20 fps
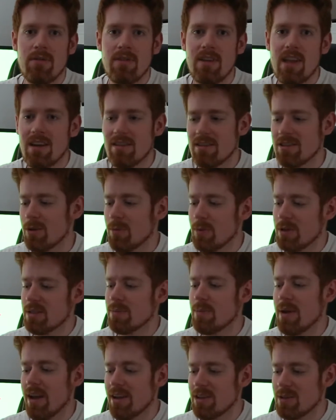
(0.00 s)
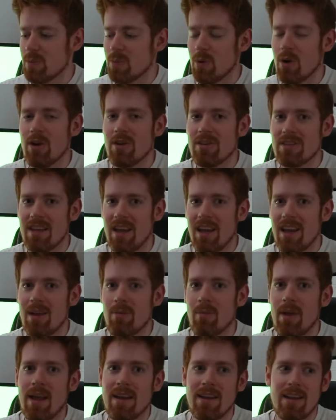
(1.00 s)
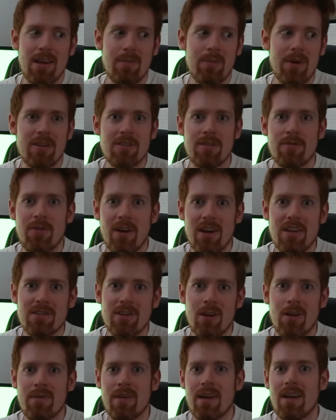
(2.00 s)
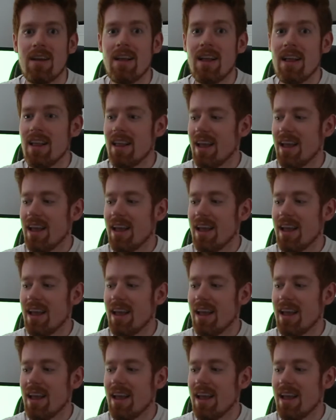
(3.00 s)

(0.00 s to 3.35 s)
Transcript: Get a Super Smash Bros. Game and get a bunch of friends over